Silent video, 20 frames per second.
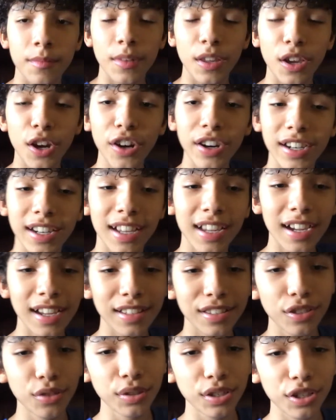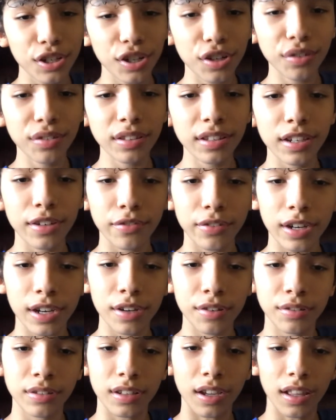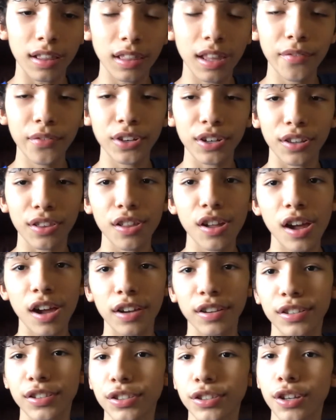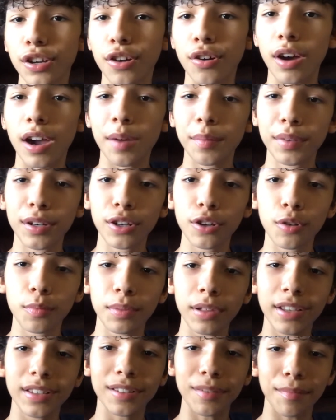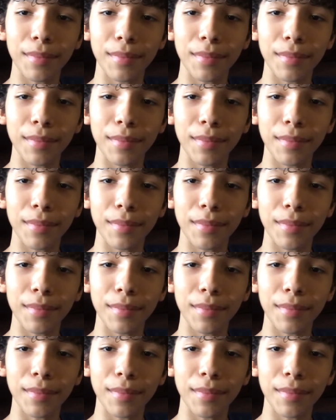Alright guys, so it's currently around 11 o'clock, so I'm gonna go play some